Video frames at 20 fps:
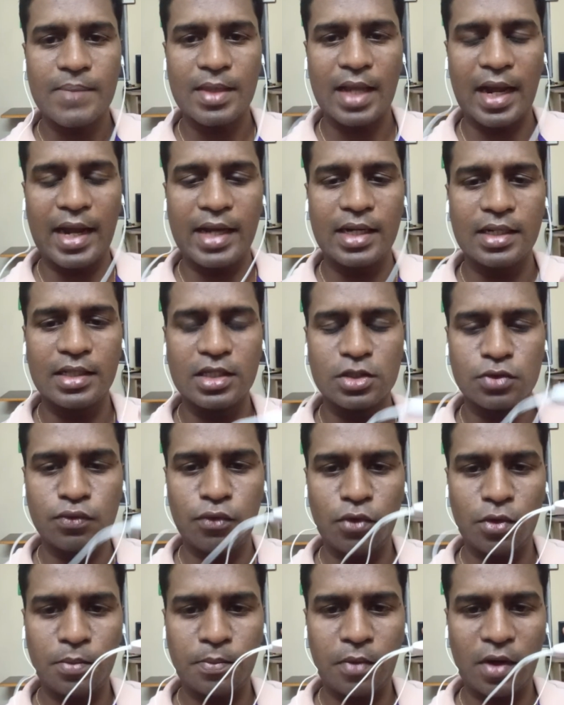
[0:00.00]
and this
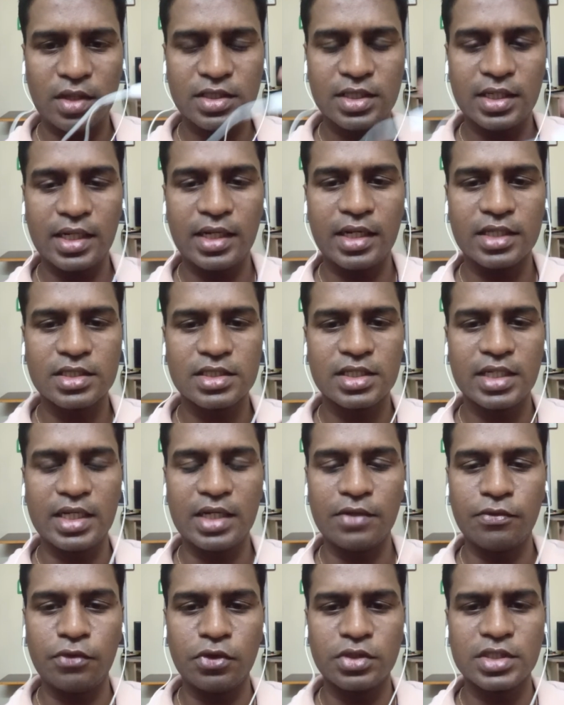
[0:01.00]
food processing industry
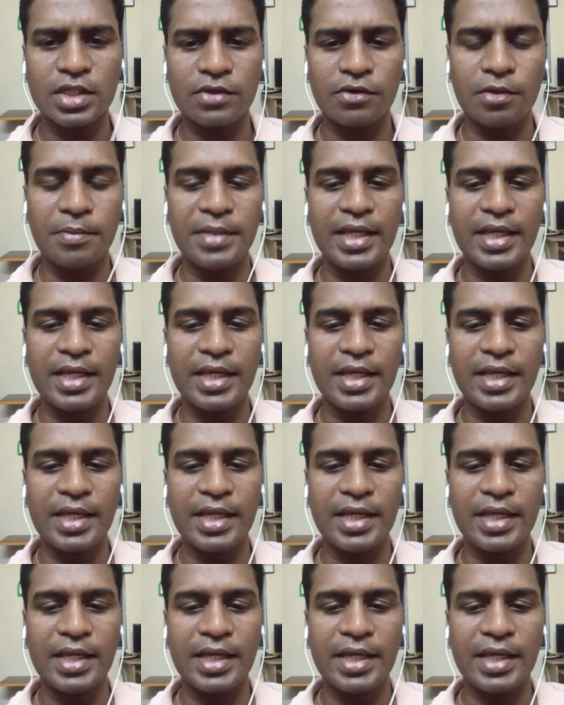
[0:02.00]
in future will